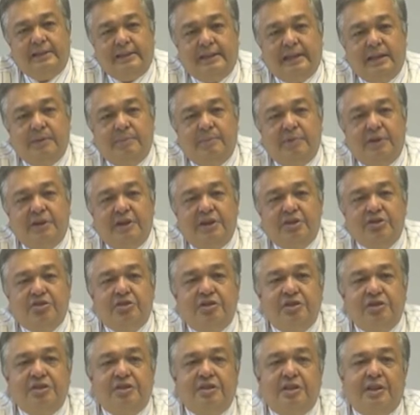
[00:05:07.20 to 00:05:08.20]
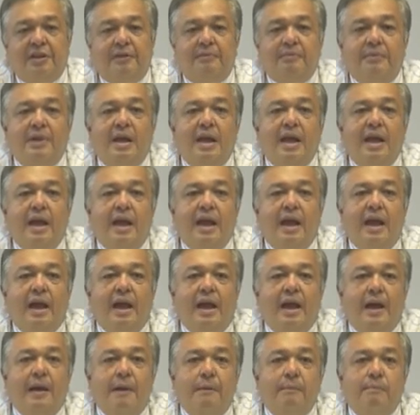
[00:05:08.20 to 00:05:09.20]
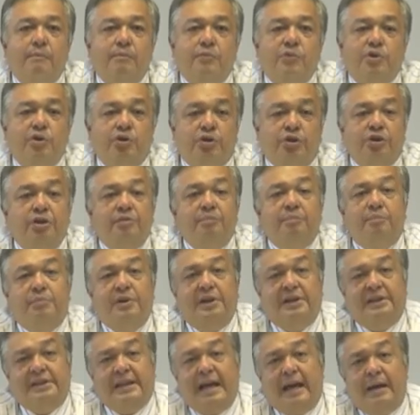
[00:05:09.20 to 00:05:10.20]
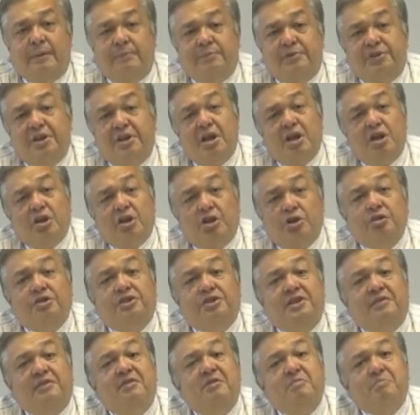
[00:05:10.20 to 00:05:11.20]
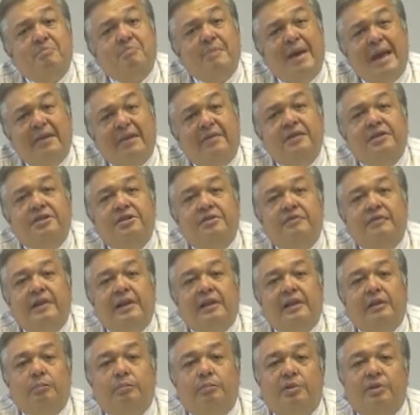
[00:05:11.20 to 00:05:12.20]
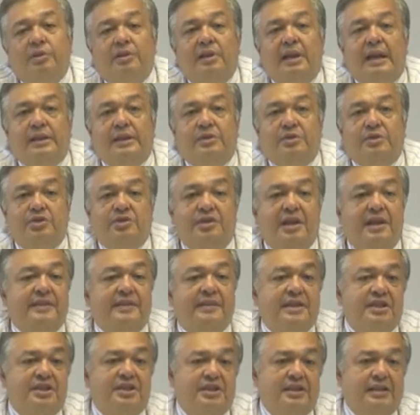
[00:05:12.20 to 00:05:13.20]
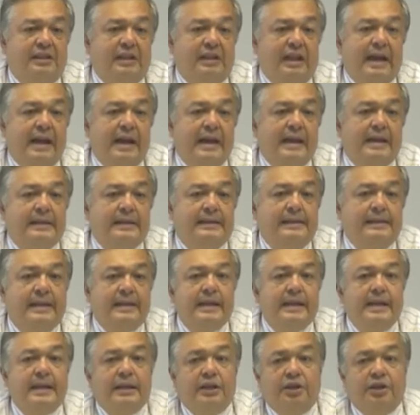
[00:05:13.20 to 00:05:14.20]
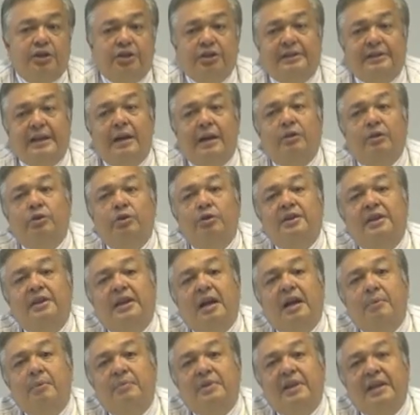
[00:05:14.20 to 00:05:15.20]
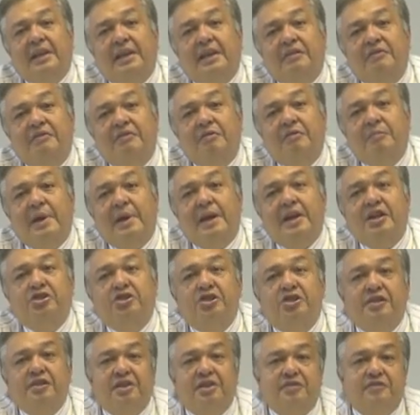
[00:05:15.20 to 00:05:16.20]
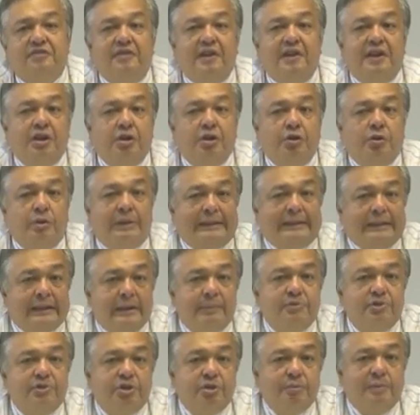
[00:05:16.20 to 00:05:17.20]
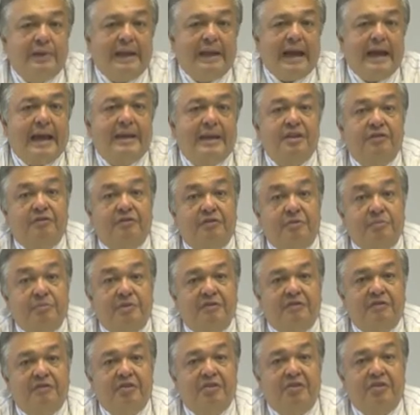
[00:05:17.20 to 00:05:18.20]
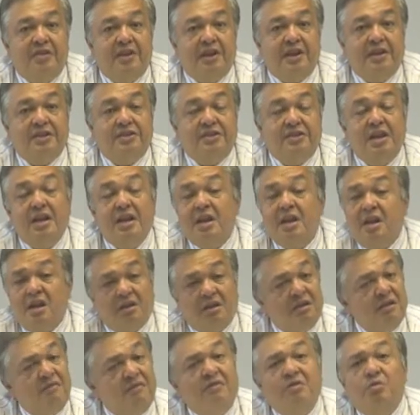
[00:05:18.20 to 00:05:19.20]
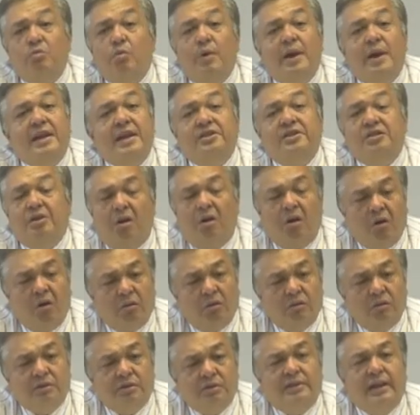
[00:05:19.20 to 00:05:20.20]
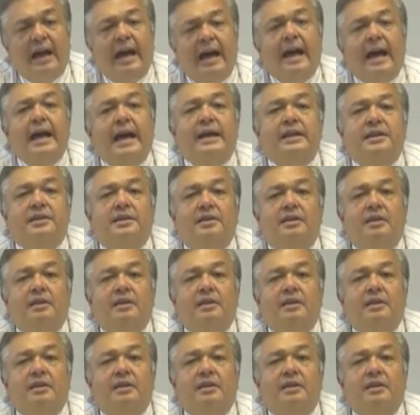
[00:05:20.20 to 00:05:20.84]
keep it interesting. You could perhaps use different methods available. As I said, there's slides, you could download accompanying information, there's video clips could be added from different things, different ways, all to add